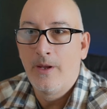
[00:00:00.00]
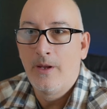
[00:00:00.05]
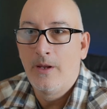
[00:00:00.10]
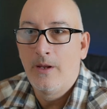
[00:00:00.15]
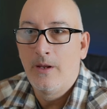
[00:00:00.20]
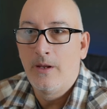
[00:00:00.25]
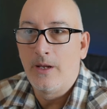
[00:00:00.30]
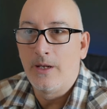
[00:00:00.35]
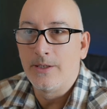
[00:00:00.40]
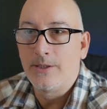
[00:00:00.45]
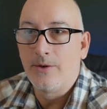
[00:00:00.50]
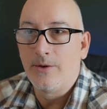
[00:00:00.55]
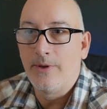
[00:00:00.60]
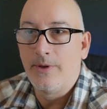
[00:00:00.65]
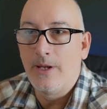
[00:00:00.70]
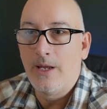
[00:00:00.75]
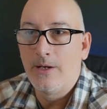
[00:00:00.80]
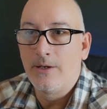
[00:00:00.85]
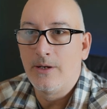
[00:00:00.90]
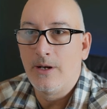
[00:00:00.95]
And so the
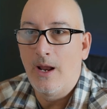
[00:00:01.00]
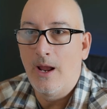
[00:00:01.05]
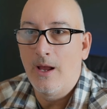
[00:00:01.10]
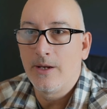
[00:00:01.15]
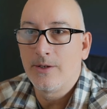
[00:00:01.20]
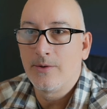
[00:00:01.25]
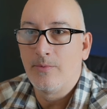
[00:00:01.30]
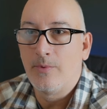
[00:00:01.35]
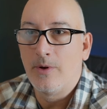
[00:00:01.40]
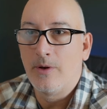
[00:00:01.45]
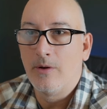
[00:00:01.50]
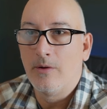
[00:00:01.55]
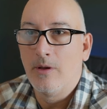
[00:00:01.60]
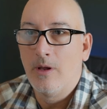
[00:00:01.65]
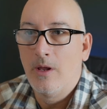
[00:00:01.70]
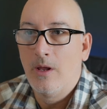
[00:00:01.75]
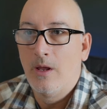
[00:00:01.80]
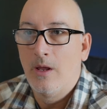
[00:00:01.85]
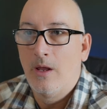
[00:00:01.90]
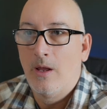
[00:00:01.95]
Nginx will
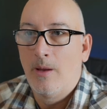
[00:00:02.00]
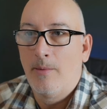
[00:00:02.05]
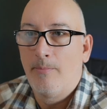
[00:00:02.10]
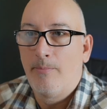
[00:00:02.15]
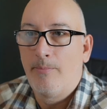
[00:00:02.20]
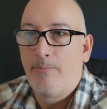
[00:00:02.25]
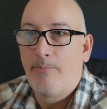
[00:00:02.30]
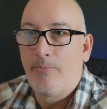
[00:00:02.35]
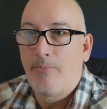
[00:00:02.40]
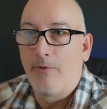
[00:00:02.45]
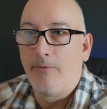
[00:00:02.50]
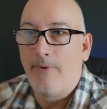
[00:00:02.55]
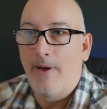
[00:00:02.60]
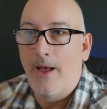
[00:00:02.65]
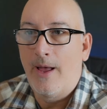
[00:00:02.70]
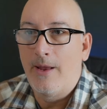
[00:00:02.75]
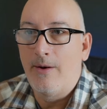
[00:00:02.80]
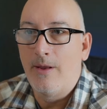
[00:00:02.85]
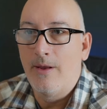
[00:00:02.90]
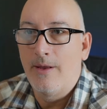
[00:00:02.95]

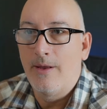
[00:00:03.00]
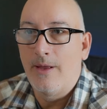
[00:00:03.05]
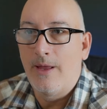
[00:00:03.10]
provide